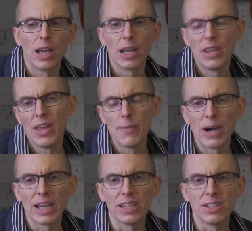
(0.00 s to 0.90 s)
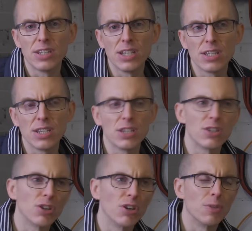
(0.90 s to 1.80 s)
and then back into D C to
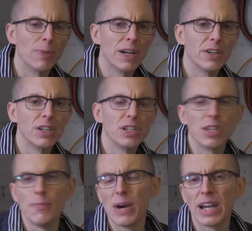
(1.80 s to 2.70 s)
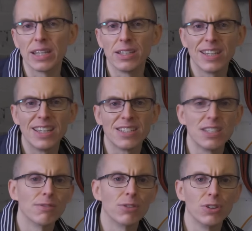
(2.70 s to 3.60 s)
charge your batteries and then back into A
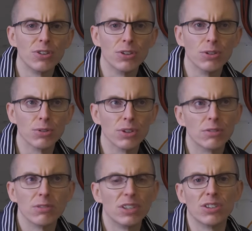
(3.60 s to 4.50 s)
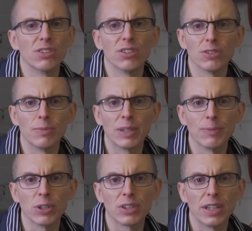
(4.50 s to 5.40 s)
C for you to use it. It just doesn't make
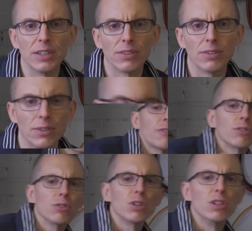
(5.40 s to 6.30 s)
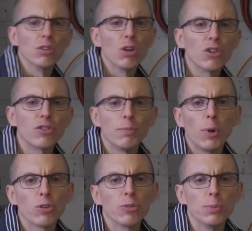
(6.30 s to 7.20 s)
much sense. After looking at lots of
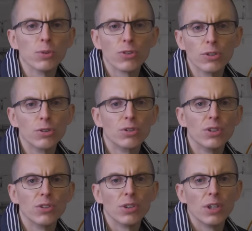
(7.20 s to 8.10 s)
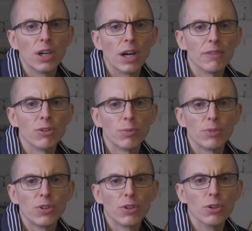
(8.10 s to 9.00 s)
possible solutions, I've
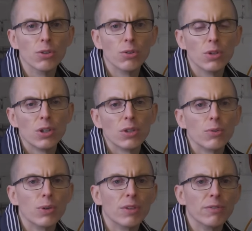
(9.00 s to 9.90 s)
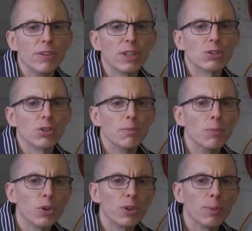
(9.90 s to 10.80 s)
opted to go with Victron
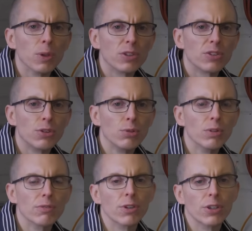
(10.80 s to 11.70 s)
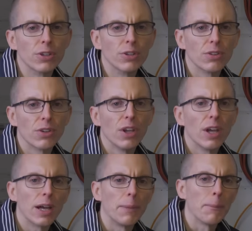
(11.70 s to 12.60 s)
MultiPlus two inverters
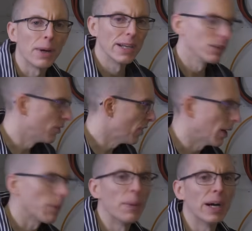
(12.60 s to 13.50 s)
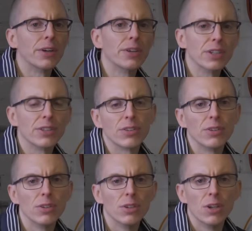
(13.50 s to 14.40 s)
and Pylontech batteries.
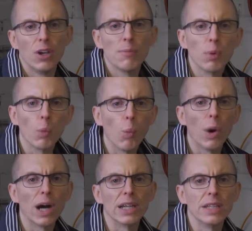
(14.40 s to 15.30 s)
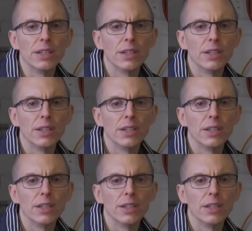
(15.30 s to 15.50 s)
But why?